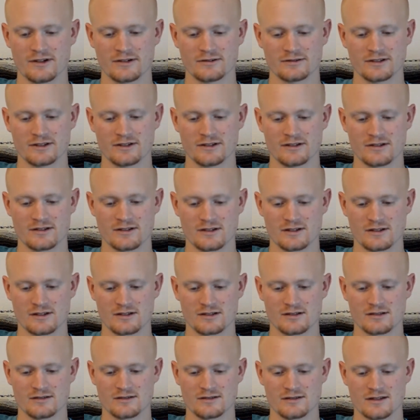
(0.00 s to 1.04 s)

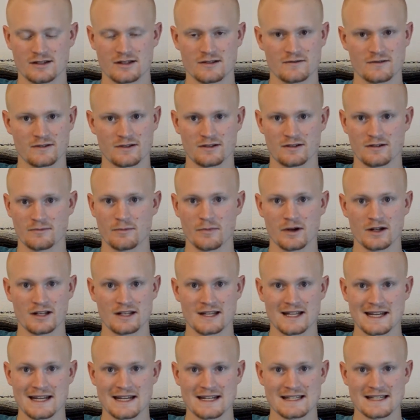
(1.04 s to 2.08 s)
there's even
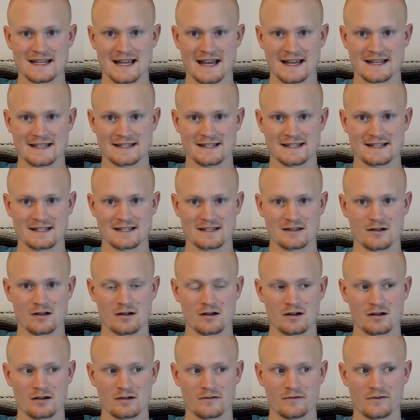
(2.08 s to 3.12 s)
mundane tasks
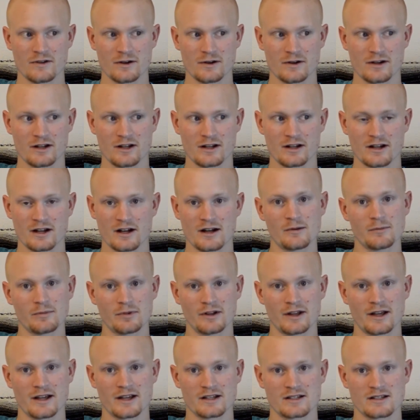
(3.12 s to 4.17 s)
are very
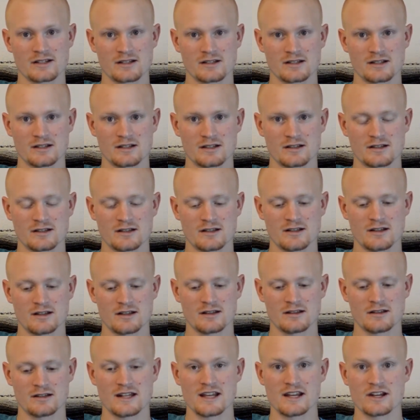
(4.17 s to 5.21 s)
complex
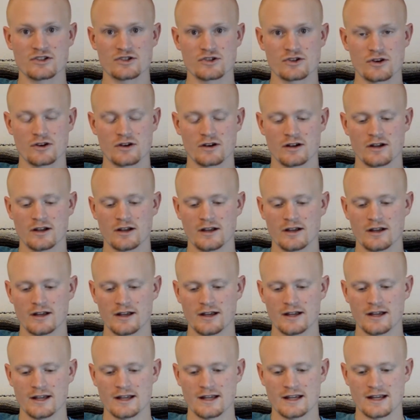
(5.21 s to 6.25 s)
in nature,
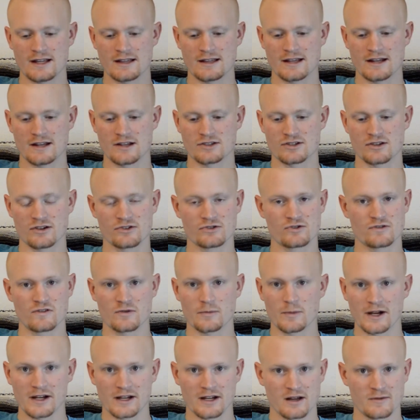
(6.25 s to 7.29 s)
and that it's all driven
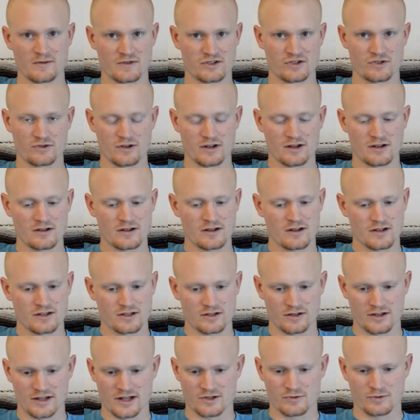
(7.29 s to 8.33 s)
by chemistry.
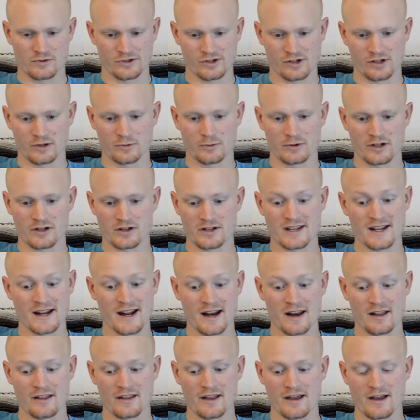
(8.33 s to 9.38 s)
So that's really all I wanted you to get
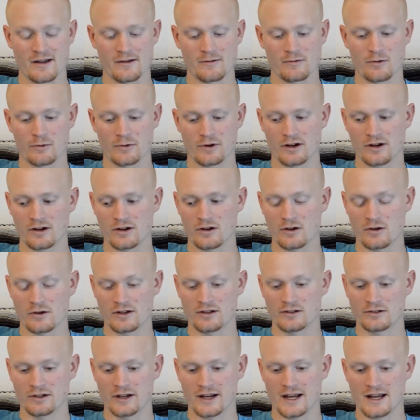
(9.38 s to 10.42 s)
out of that. What we're going to go ahead
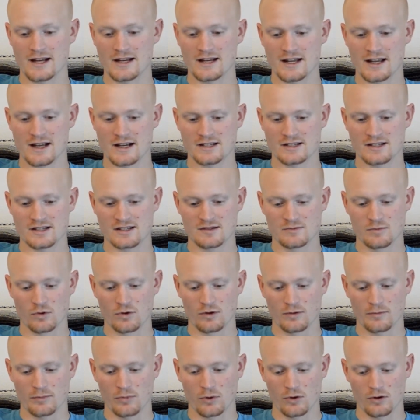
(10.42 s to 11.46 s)
and look at next is the more
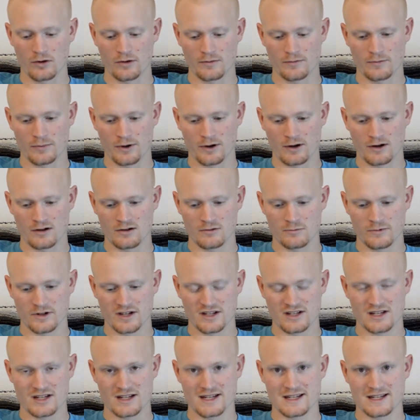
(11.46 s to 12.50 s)
important part,
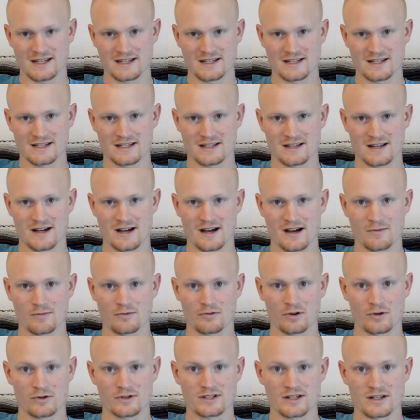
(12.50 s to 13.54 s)
which is
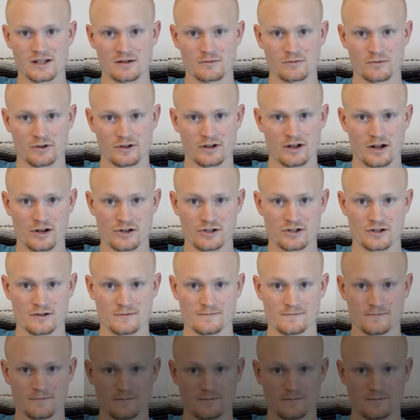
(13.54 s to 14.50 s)
protein production.